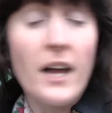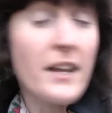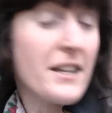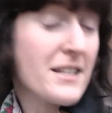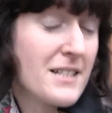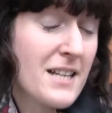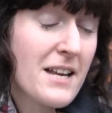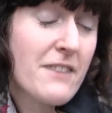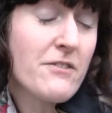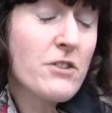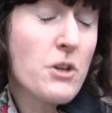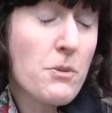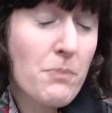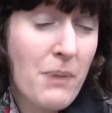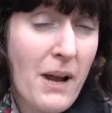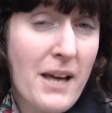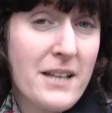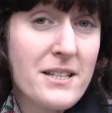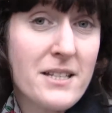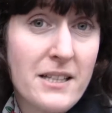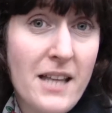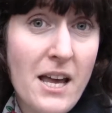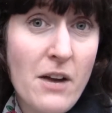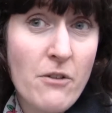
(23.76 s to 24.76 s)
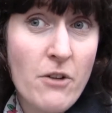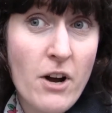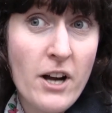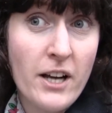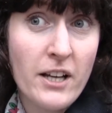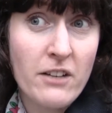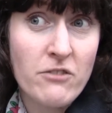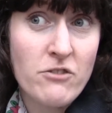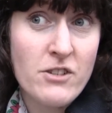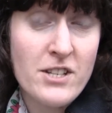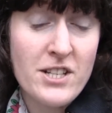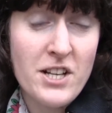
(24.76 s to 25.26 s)
There's even a place in there where
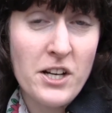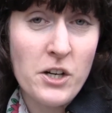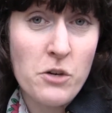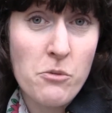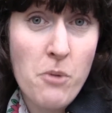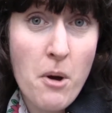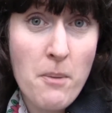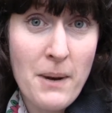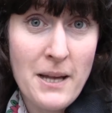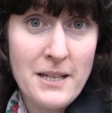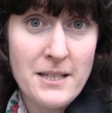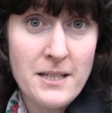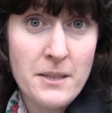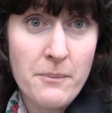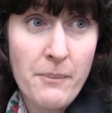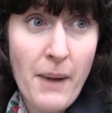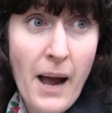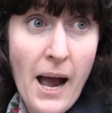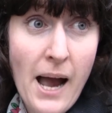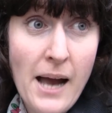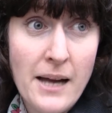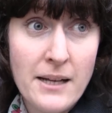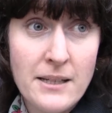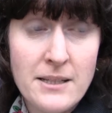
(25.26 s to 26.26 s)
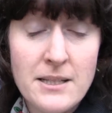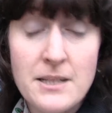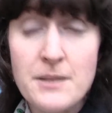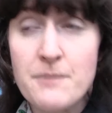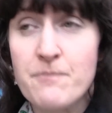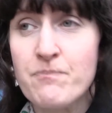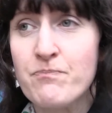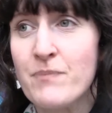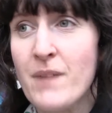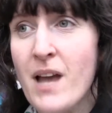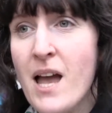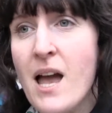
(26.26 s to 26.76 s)
I can recycle my plastic
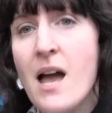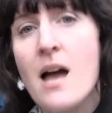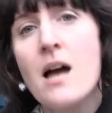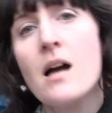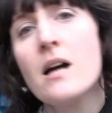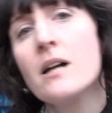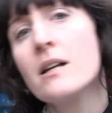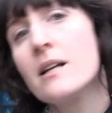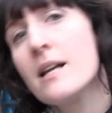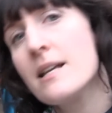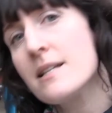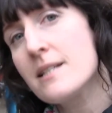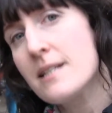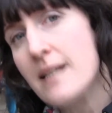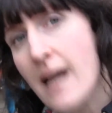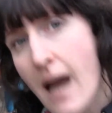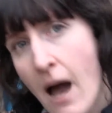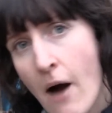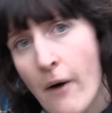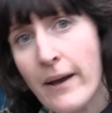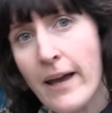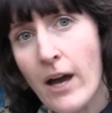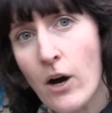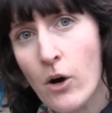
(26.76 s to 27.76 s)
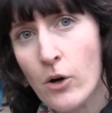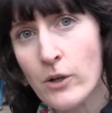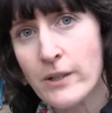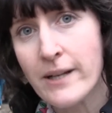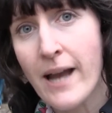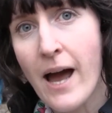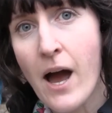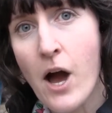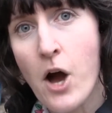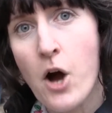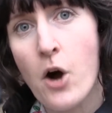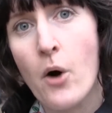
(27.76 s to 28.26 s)
bags. Let's see how I get
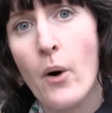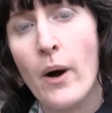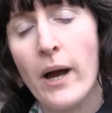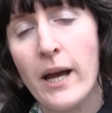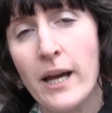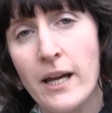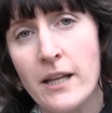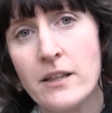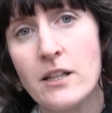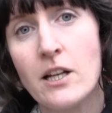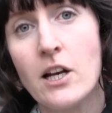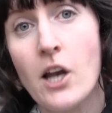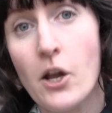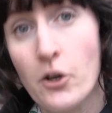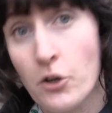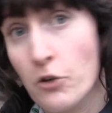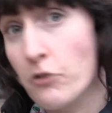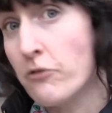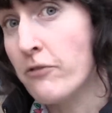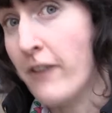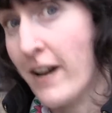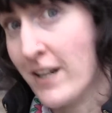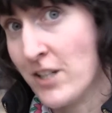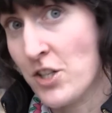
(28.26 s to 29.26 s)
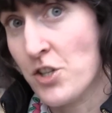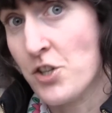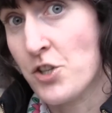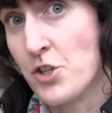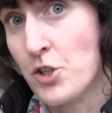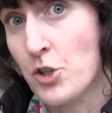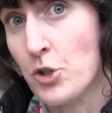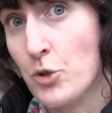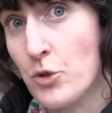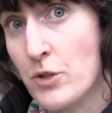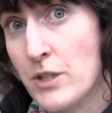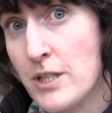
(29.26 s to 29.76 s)
on now in the local fashion
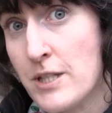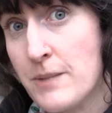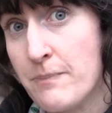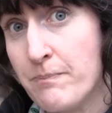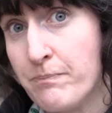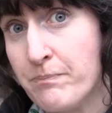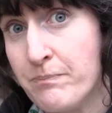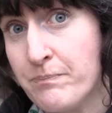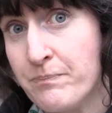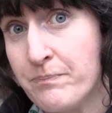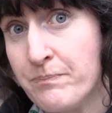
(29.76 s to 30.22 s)
stores.